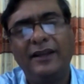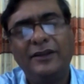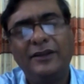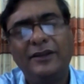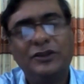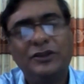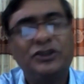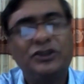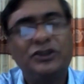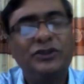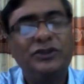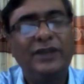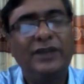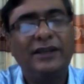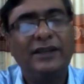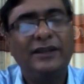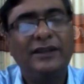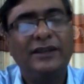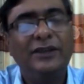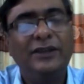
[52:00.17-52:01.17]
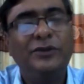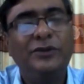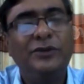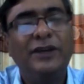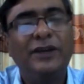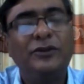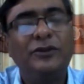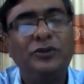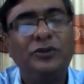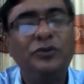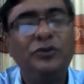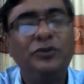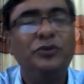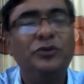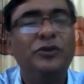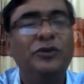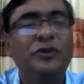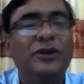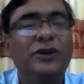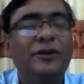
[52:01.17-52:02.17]
so that you can
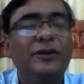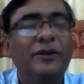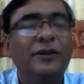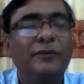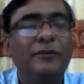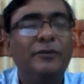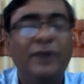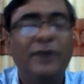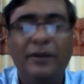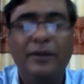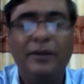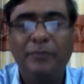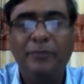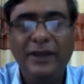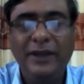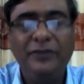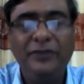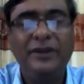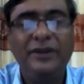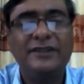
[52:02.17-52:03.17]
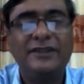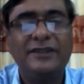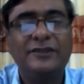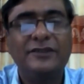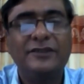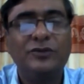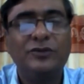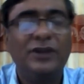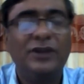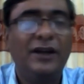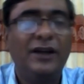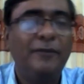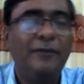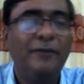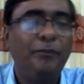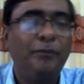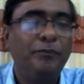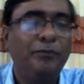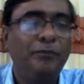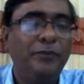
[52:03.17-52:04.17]
do benefits to the
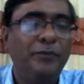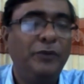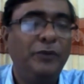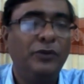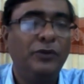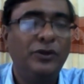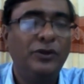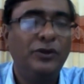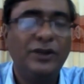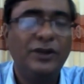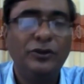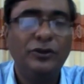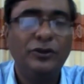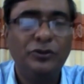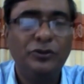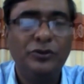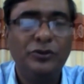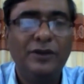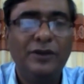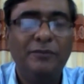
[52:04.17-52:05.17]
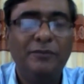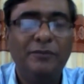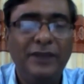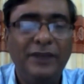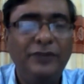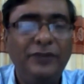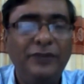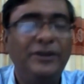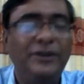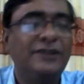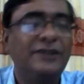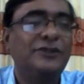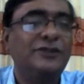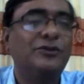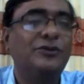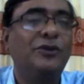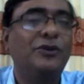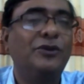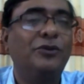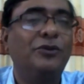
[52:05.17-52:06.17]
people, you can do benefits
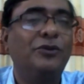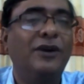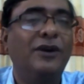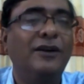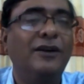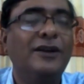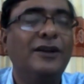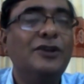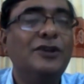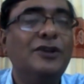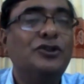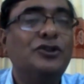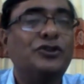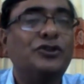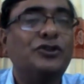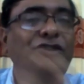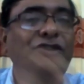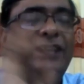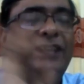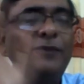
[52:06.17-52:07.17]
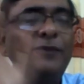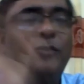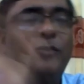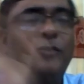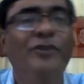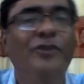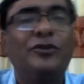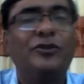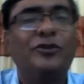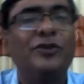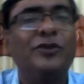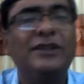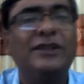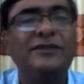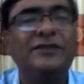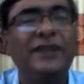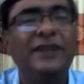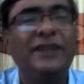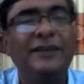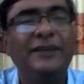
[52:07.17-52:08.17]
to the world. So self-control
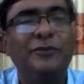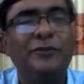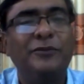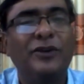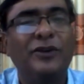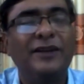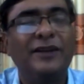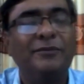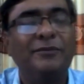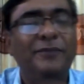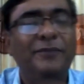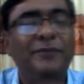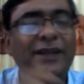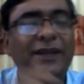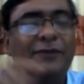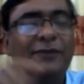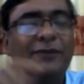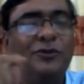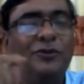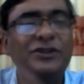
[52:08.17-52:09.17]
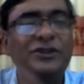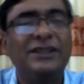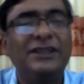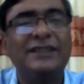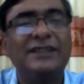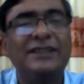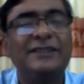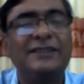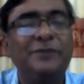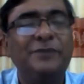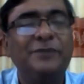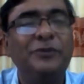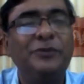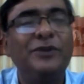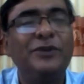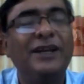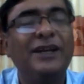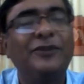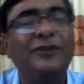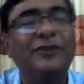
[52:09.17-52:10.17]
is very important. In most cases,
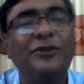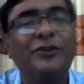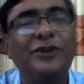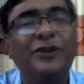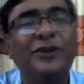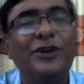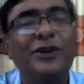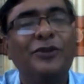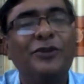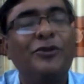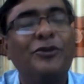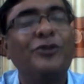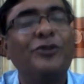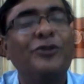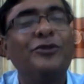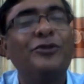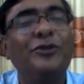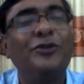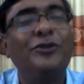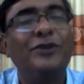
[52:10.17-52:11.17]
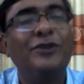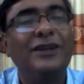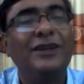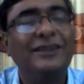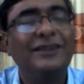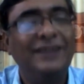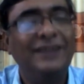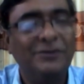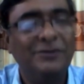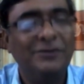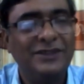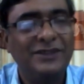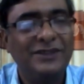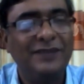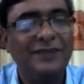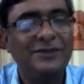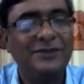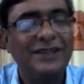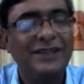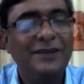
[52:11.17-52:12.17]
people cannot control
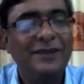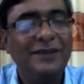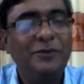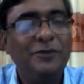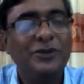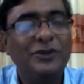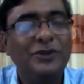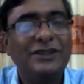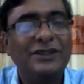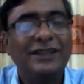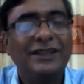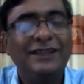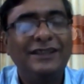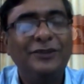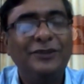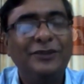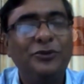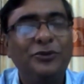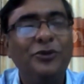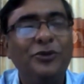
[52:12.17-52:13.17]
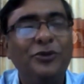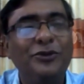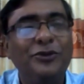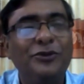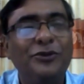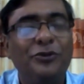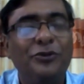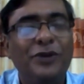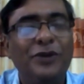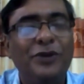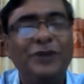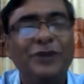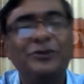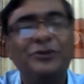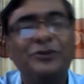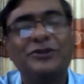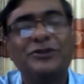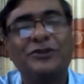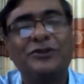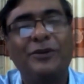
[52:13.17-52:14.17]
themselves because they don't know where
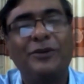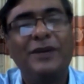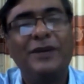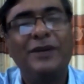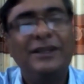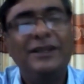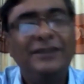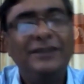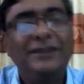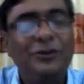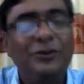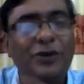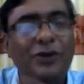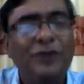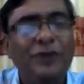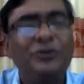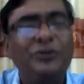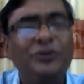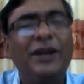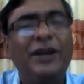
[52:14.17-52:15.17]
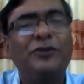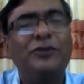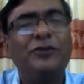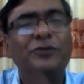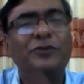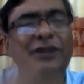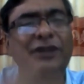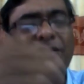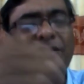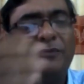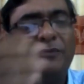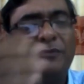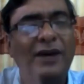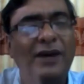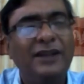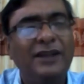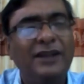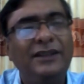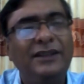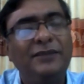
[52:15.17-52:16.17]
to stop. They want to accumulate
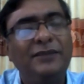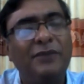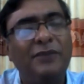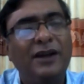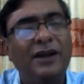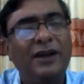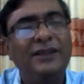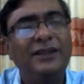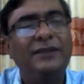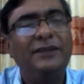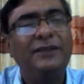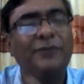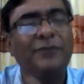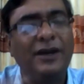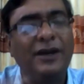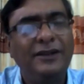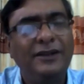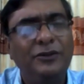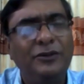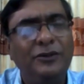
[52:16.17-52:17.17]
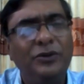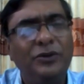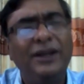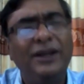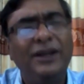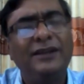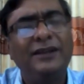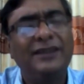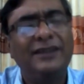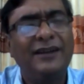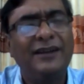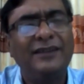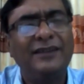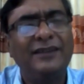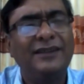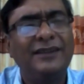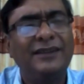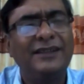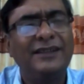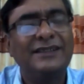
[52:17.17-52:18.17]
money, wealth, and
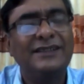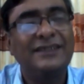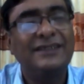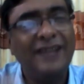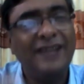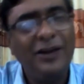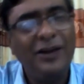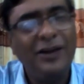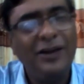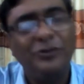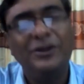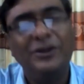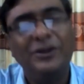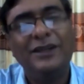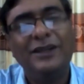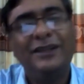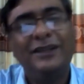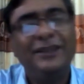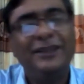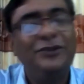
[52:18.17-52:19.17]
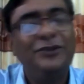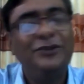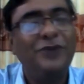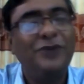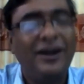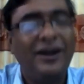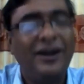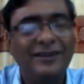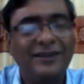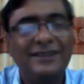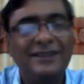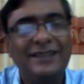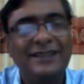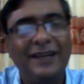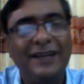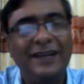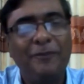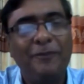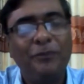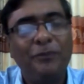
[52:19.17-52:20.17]
other things. Now you
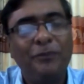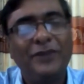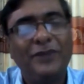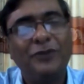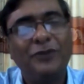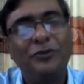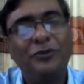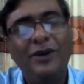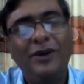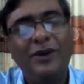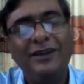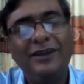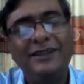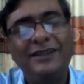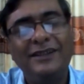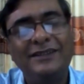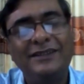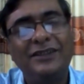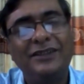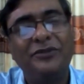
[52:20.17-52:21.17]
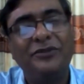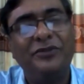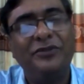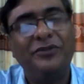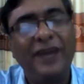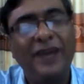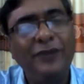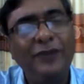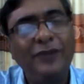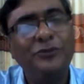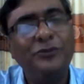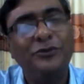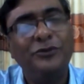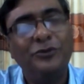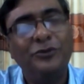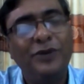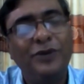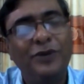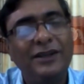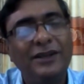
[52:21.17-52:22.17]
understand that what is the value,
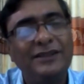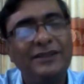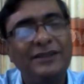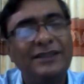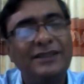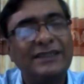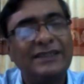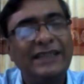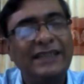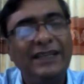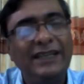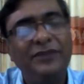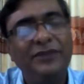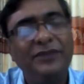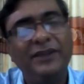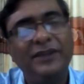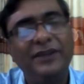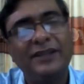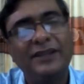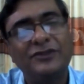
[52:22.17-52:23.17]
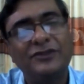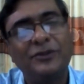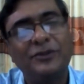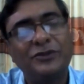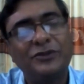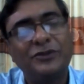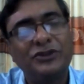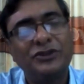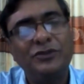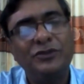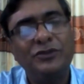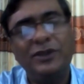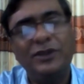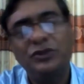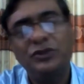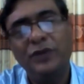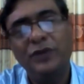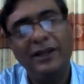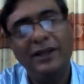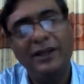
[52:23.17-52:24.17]
what is the significance of so
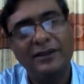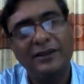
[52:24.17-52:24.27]
much wealth,